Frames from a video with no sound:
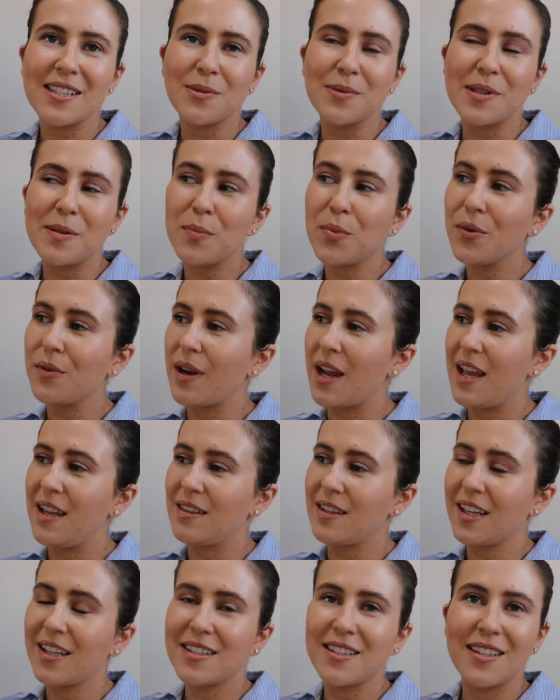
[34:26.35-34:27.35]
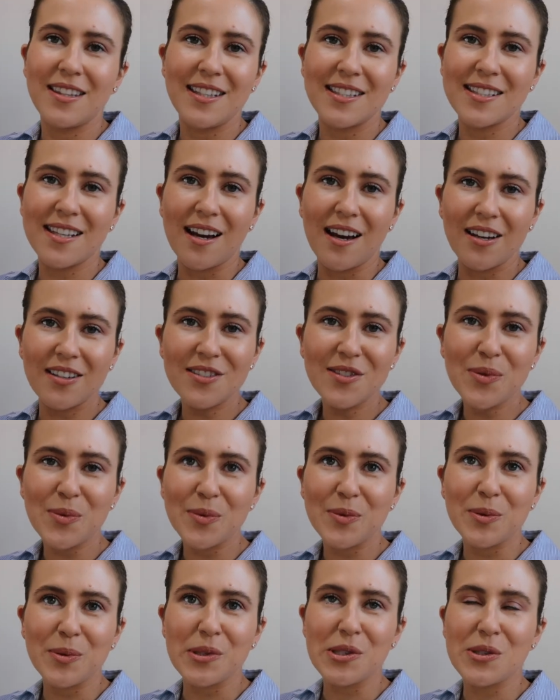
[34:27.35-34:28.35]
It was in Paran, like near these gardens,
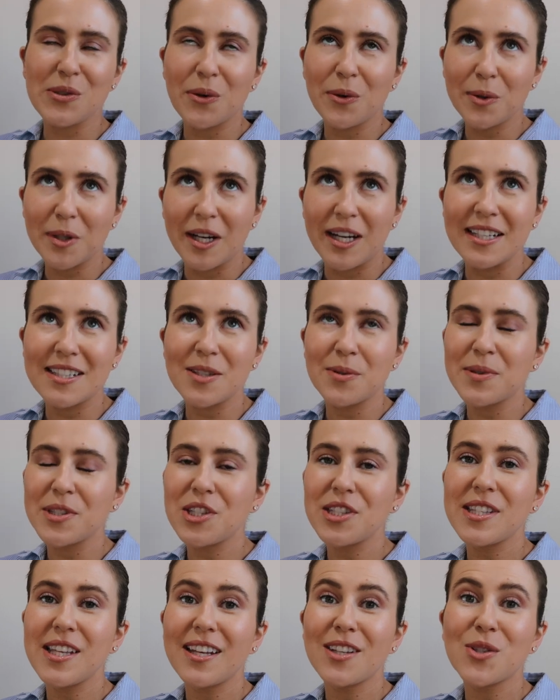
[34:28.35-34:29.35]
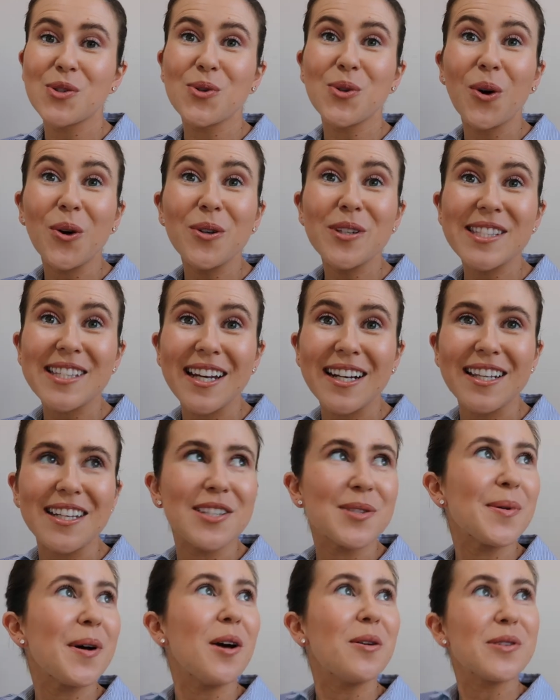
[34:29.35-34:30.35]
which was so nice. It was just like so sunny
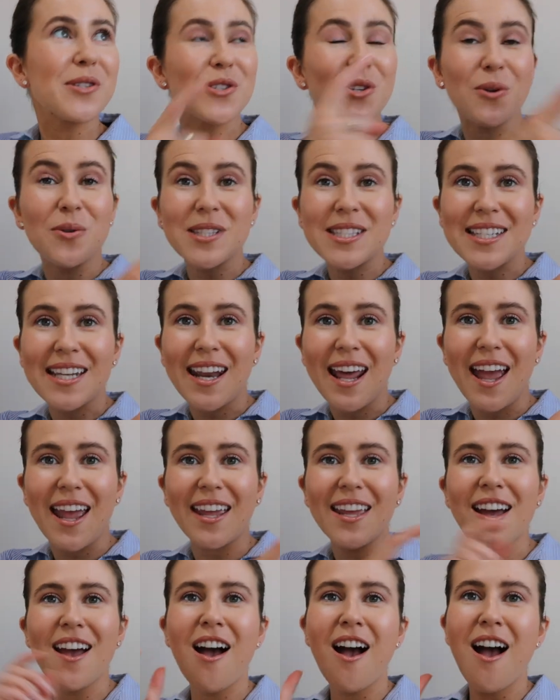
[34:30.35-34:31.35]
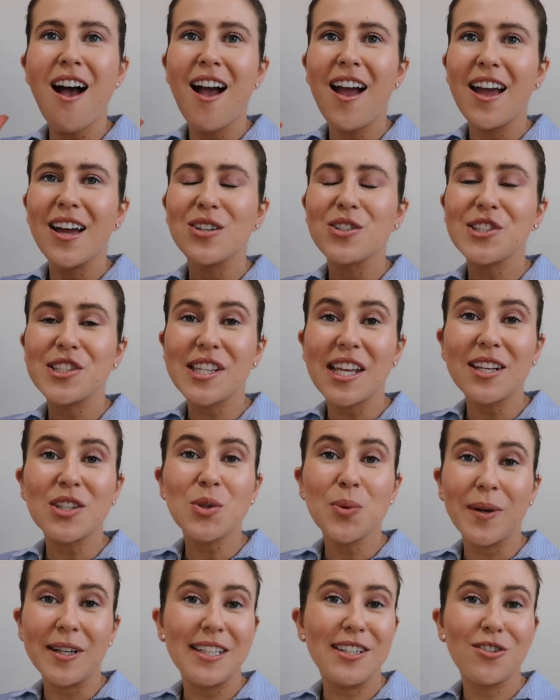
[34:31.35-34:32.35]
as well. So is today. It was just like
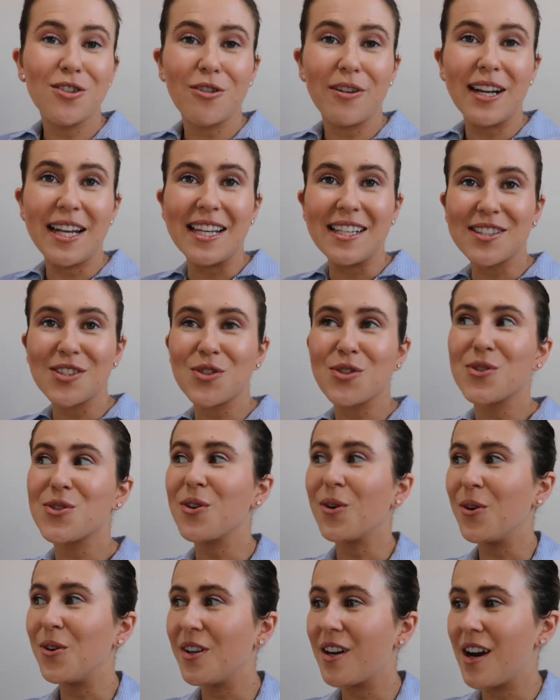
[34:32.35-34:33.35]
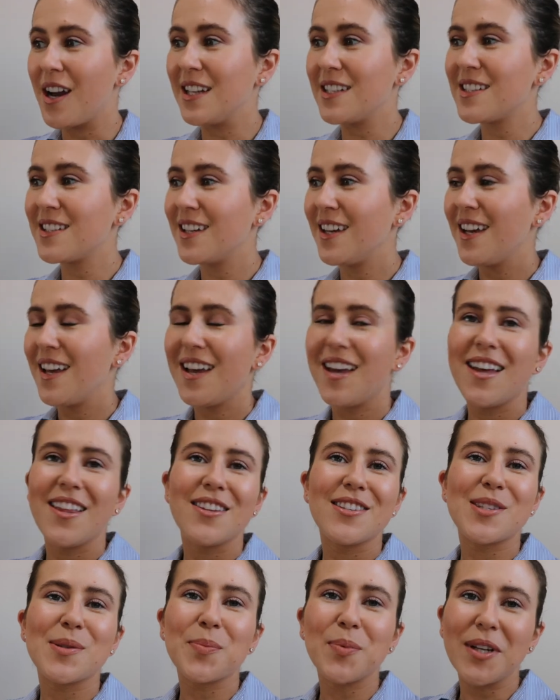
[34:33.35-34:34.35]
20 degrees, so nice.
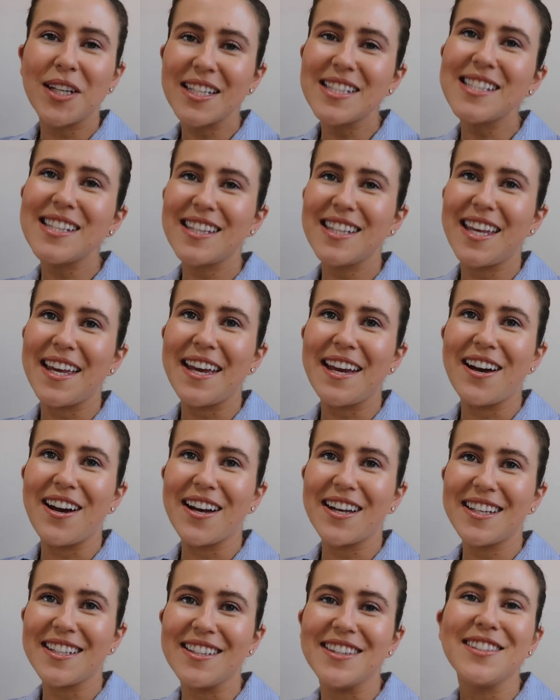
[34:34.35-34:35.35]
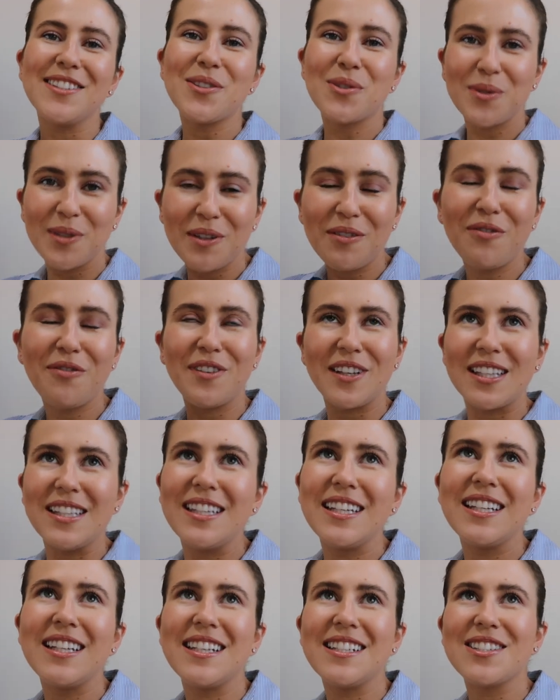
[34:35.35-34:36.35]
Spring is in the air. I can literally feel
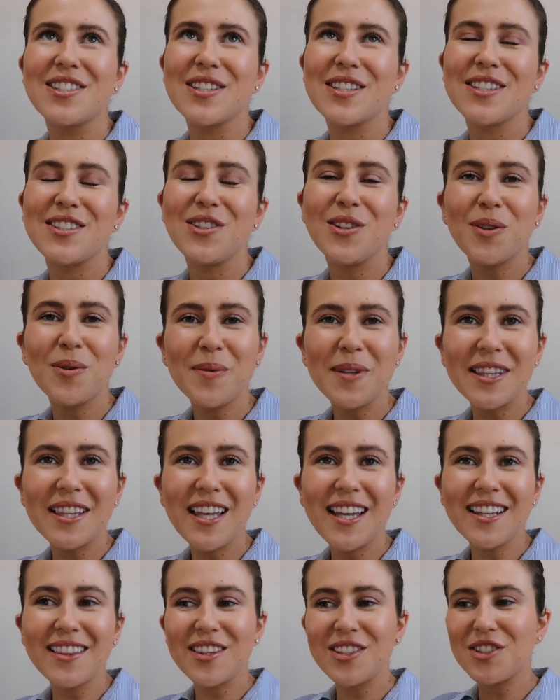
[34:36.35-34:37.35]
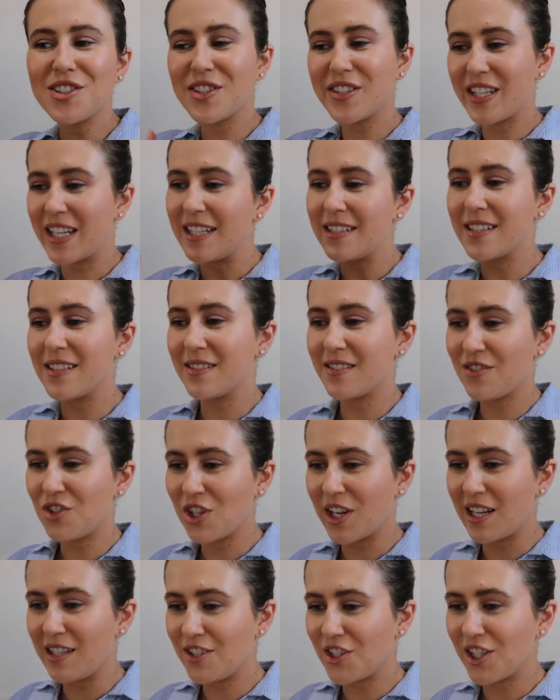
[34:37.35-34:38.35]
it. It just, you know, when like the seasons are
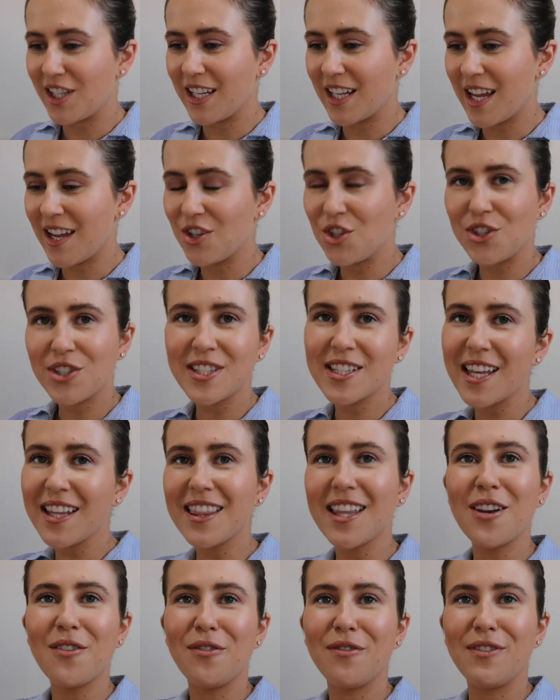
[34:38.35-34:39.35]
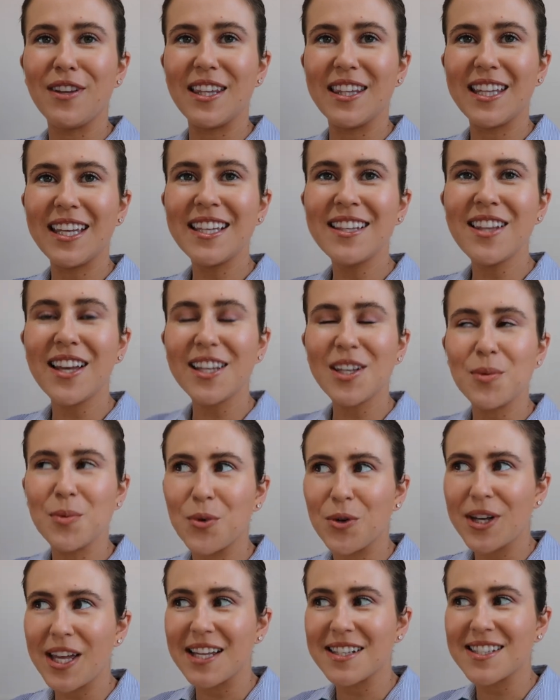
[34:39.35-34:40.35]
changing and you just get that feeling, like you
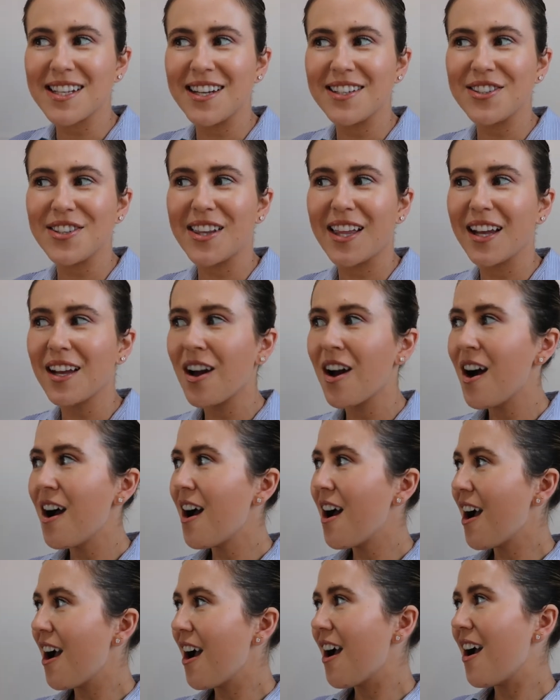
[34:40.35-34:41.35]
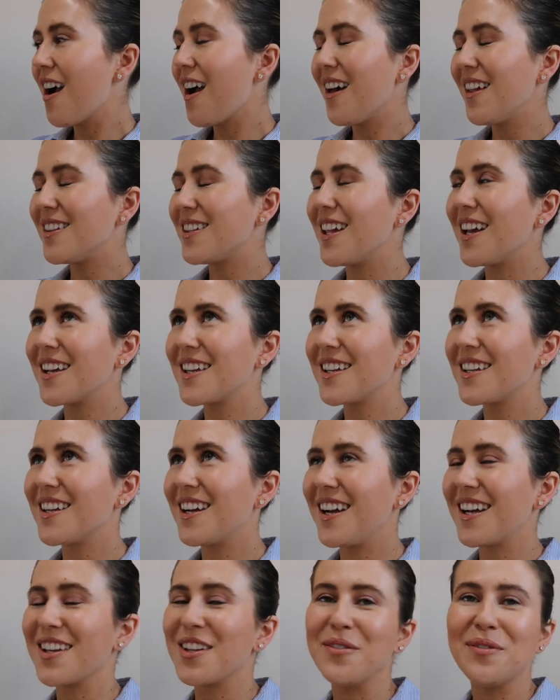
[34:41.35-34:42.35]
walk outside and you're like, oh, like
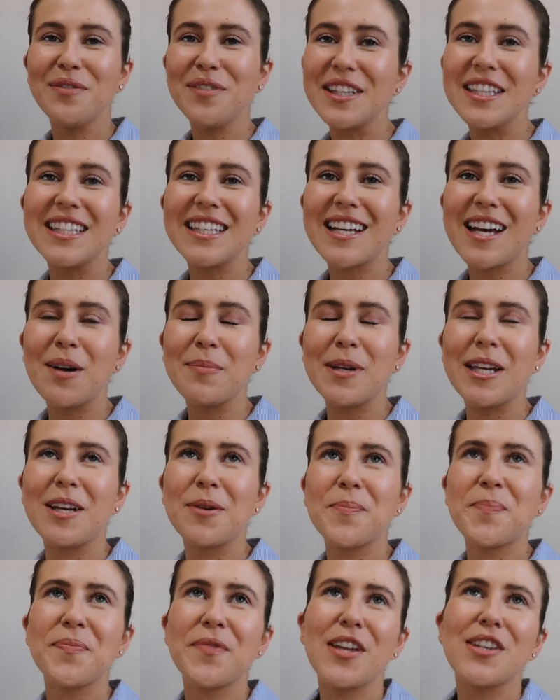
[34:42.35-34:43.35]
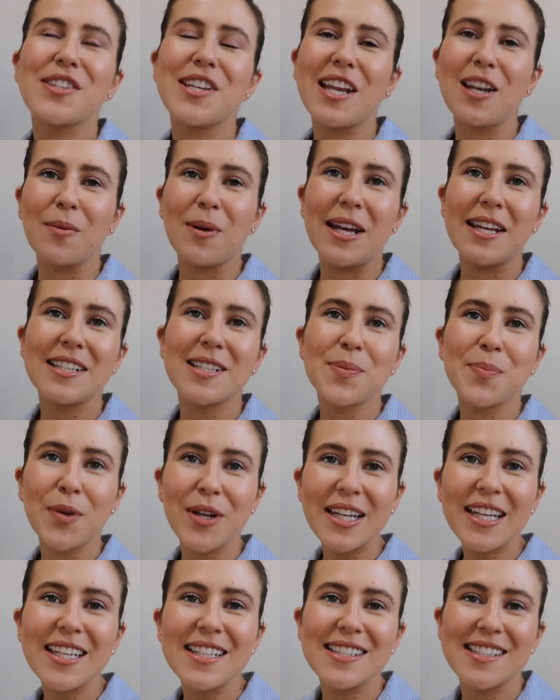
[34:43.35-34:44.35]
I can feel it coming. So anyway,
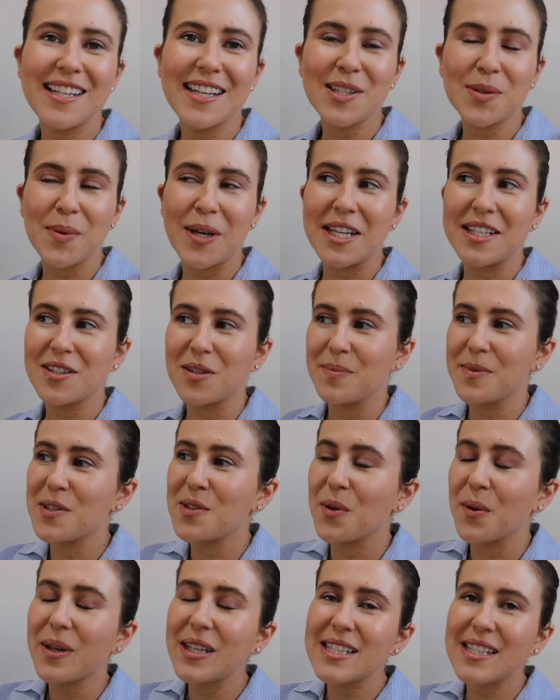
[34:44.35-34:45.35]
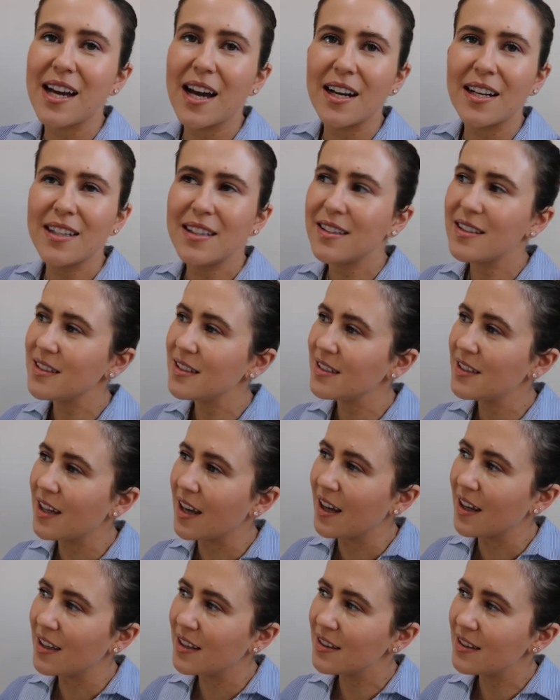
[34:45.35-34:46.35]
spring is next week. So I'm so excited.
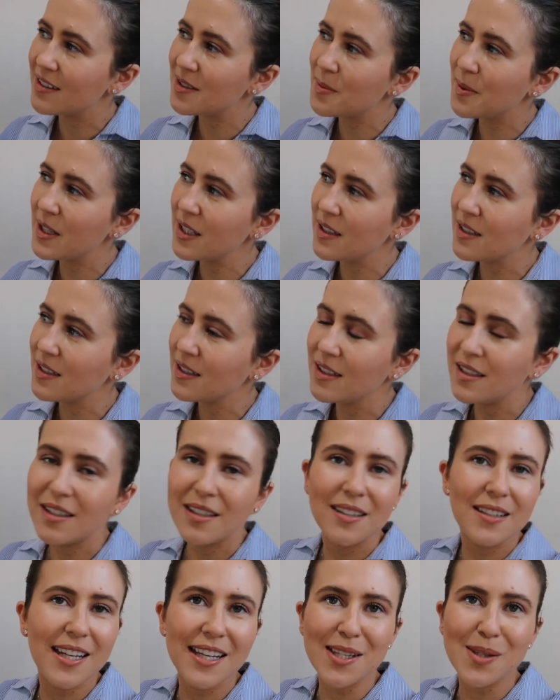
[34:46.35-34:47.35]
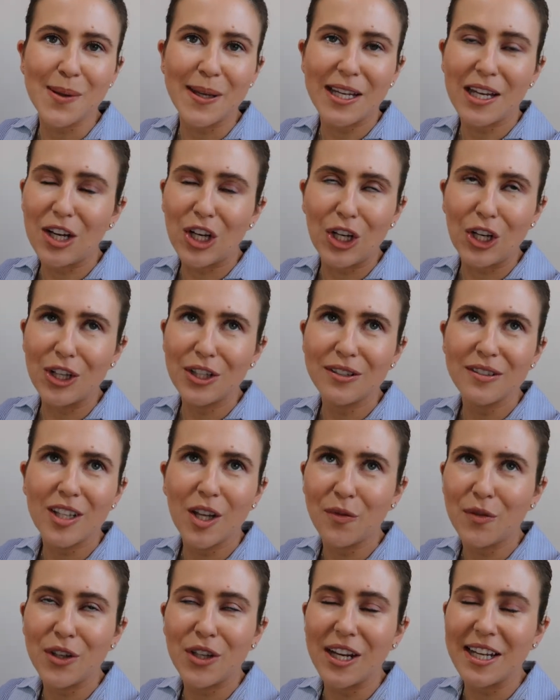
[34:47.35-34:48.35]
Yeah, this week? Next week, I don't know,
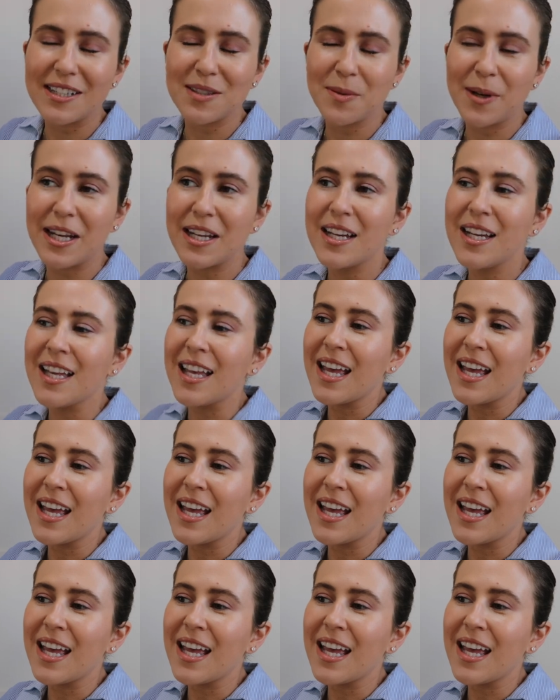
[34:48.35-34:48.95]
a few days away.